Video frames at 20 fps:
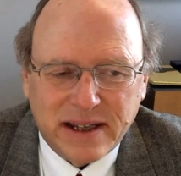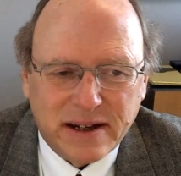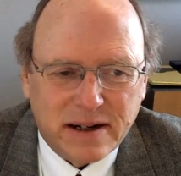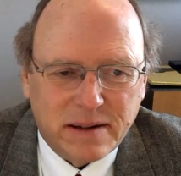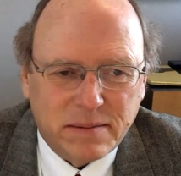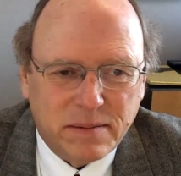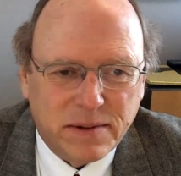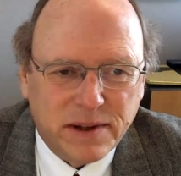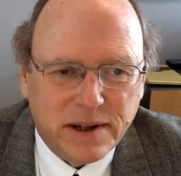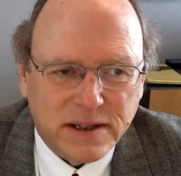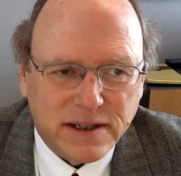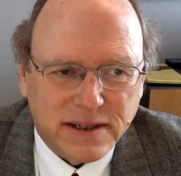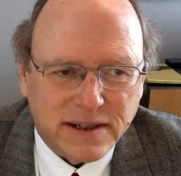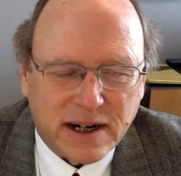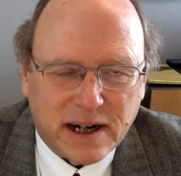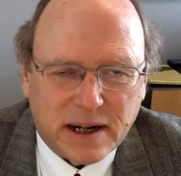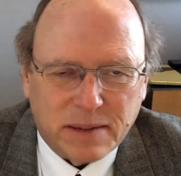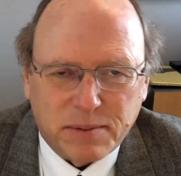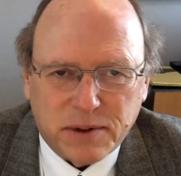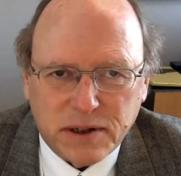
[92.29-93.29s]
There, there's an
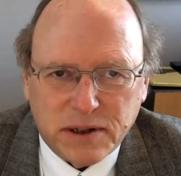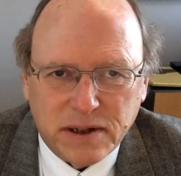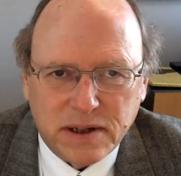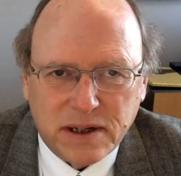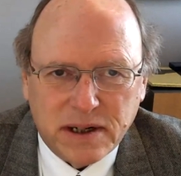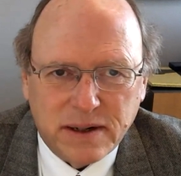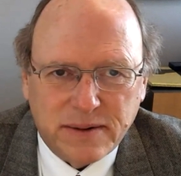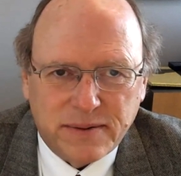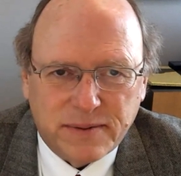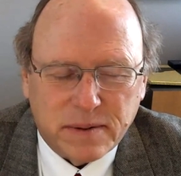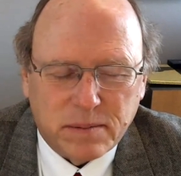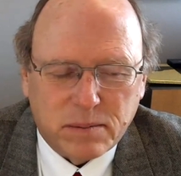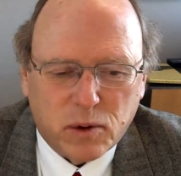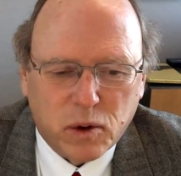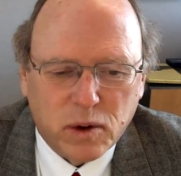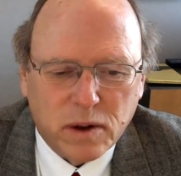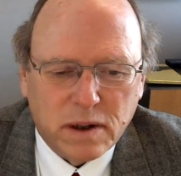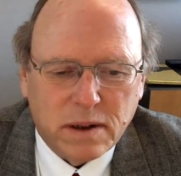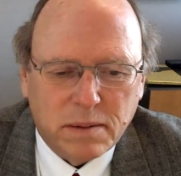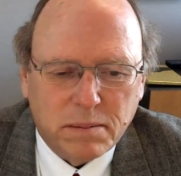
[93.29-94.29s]
opportunity for
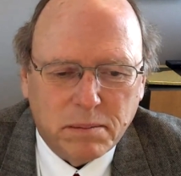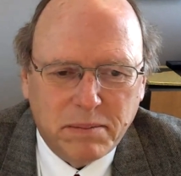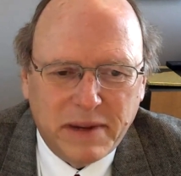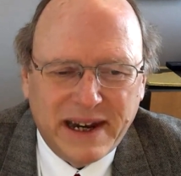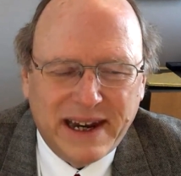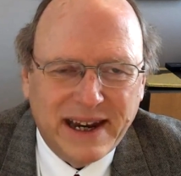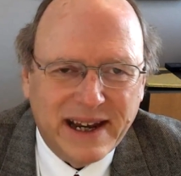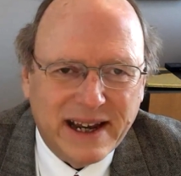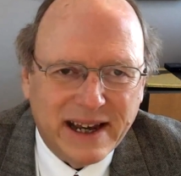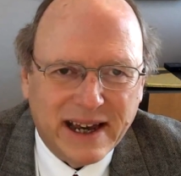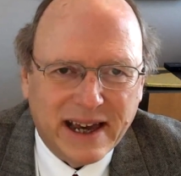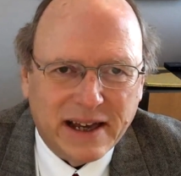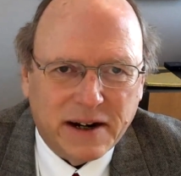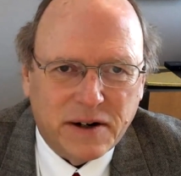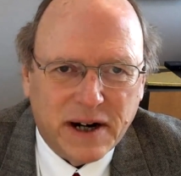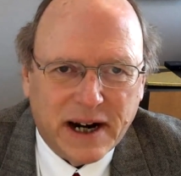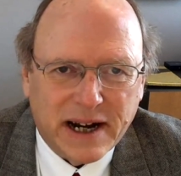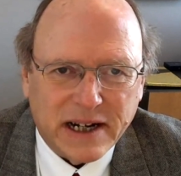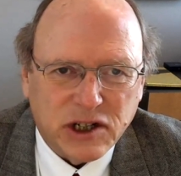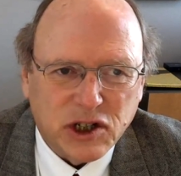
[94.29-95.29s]
more meeting
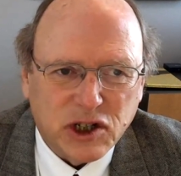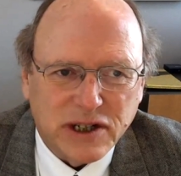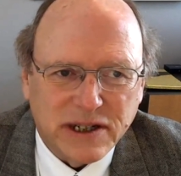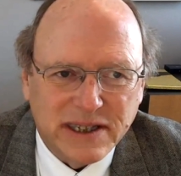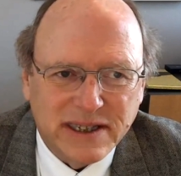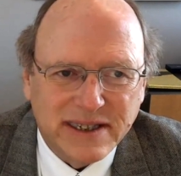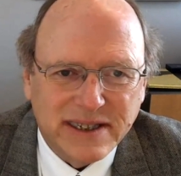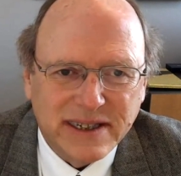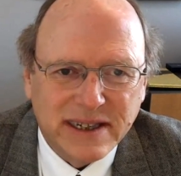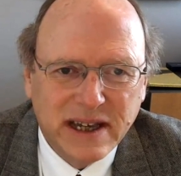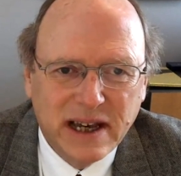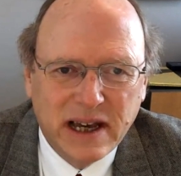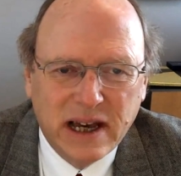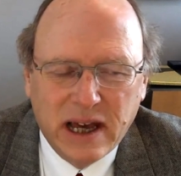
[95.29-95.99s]
interactions